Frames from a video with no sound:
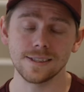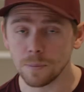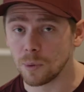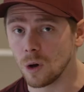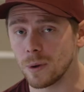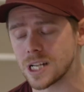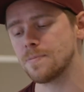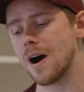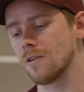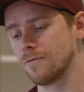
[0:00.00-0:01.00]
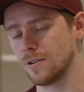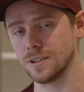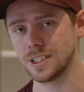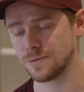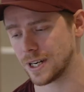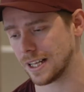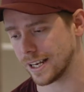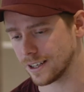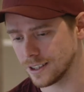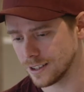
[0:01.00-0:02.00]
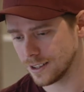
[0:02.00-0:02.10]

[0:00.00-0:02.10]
simple, but it's powerful. It's just what I like.